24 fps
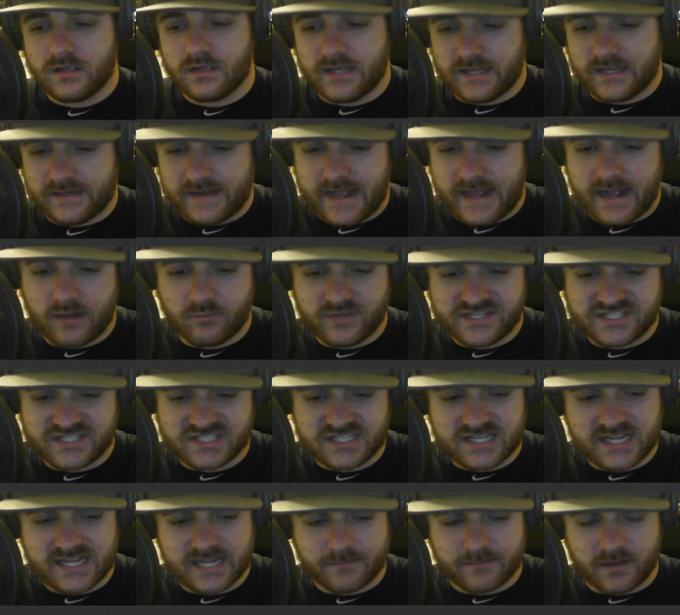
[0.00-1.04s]
And now we
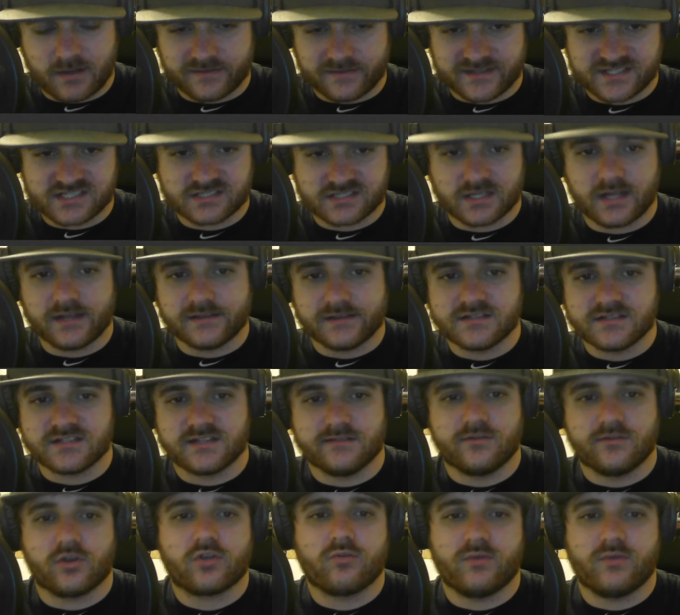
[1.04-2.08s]
see him on the Suns,
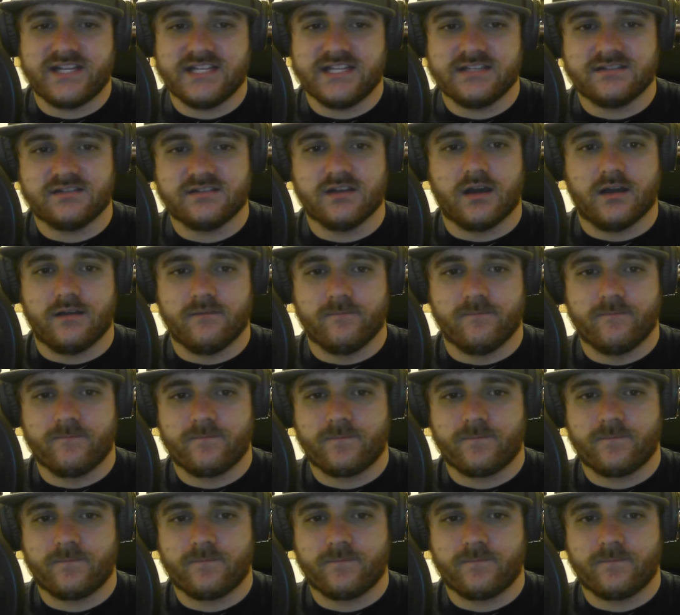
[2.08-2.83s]
and look what he's done.